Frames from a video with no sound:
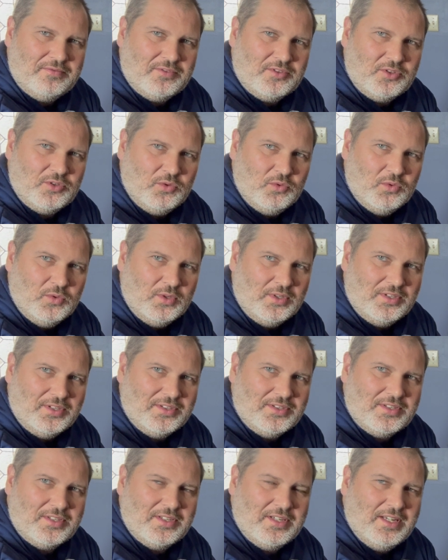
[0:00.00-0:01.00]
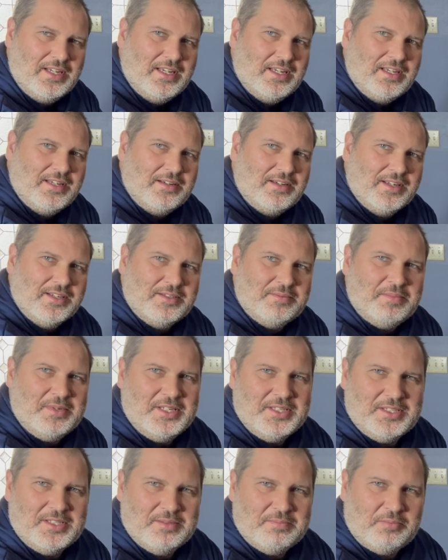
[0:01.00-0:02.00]
tools because
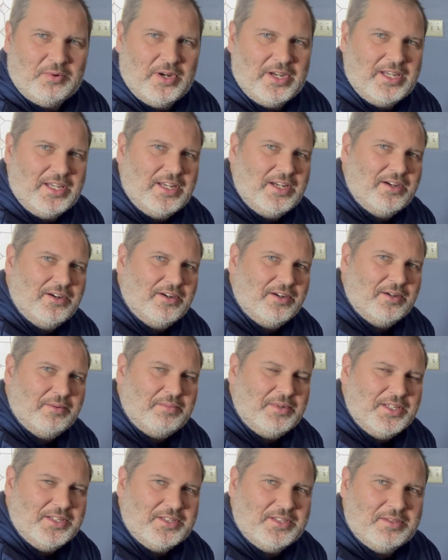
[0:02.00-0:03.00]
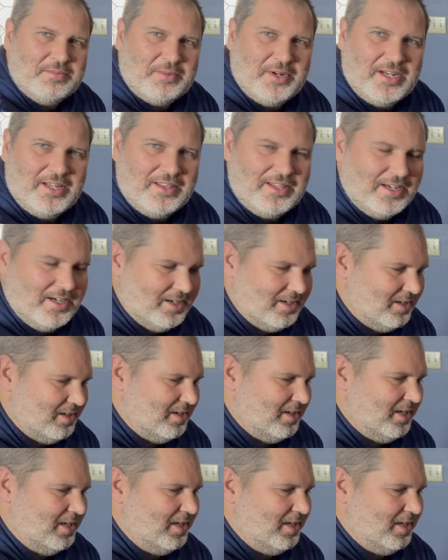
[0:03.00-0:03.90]
pieces break here and pieces break there.